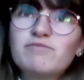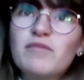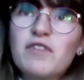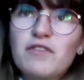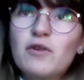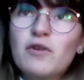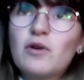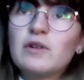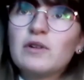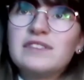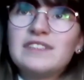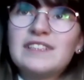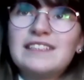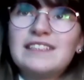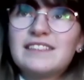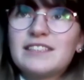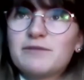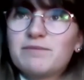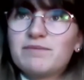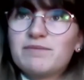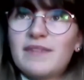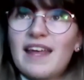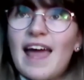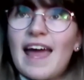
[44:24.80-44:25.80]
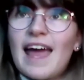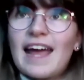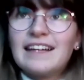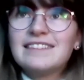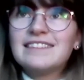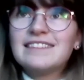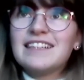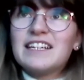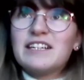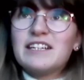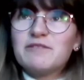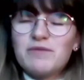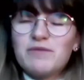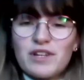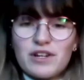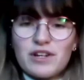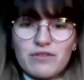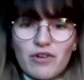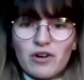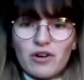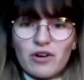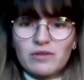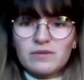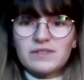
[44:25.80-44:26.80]
40 to 80
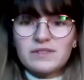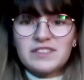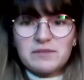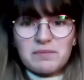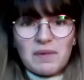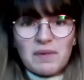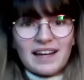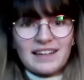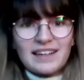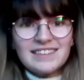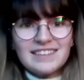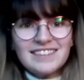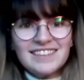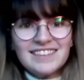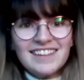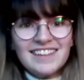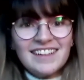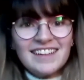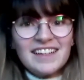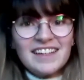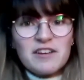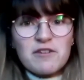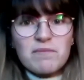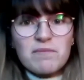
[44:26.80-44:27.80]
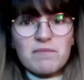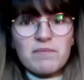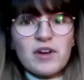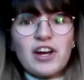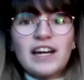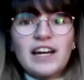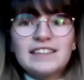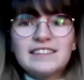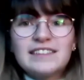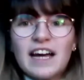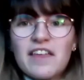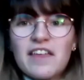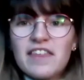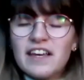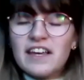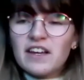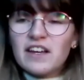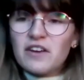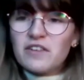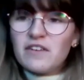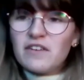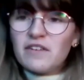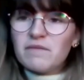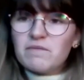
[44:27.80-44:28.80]
year old space because I
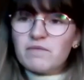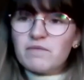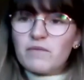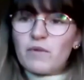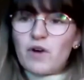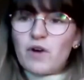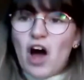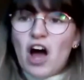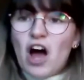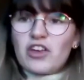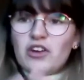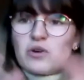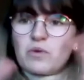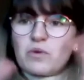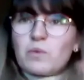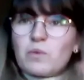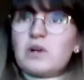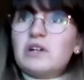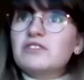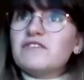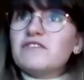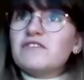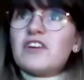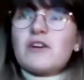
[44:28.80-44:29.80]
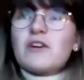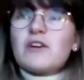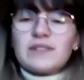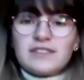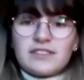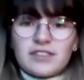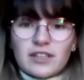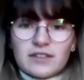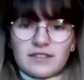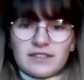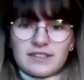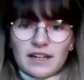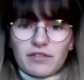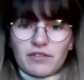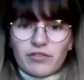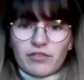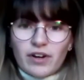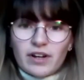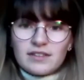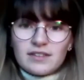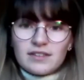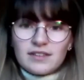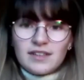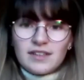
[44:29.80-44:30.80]
think your worldview is so
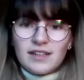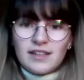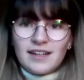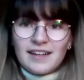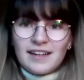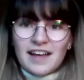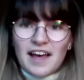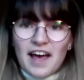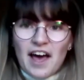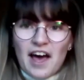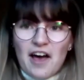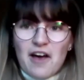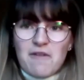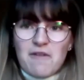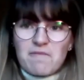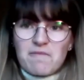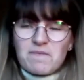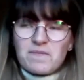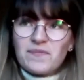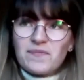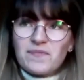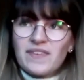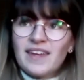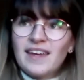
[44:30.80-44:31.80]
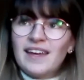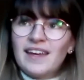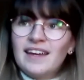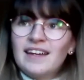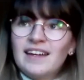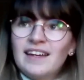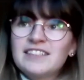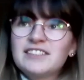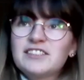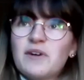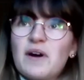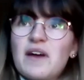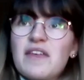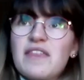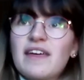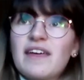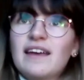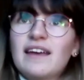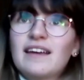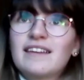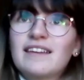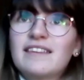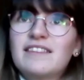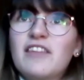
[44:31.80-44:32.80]
different. Um, so I
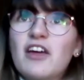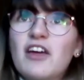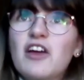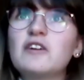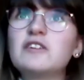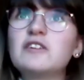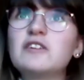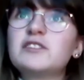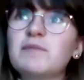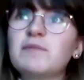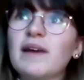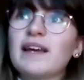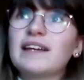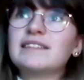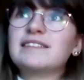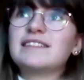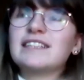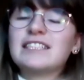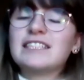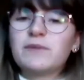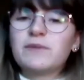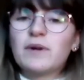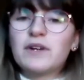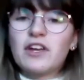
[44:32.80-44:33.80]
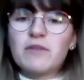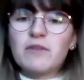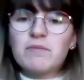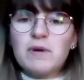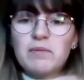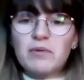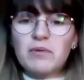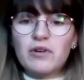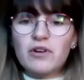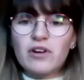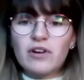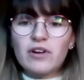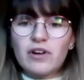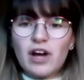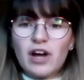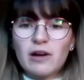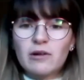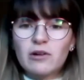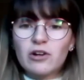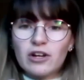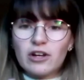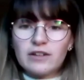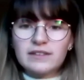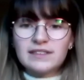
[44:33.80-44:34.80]
think those spaces where young people can
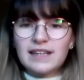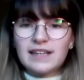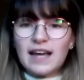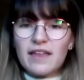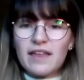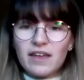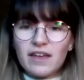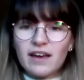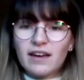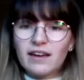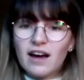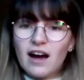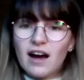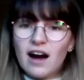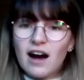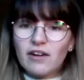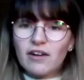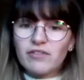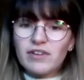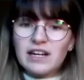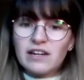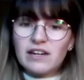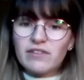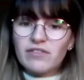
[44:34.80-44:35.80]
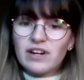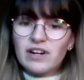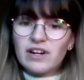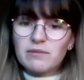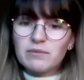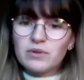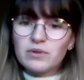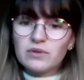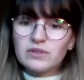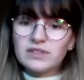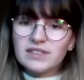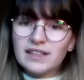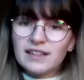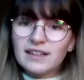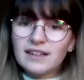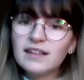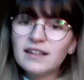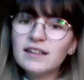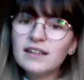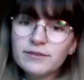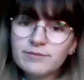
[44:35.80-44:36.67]
go together are really, really important.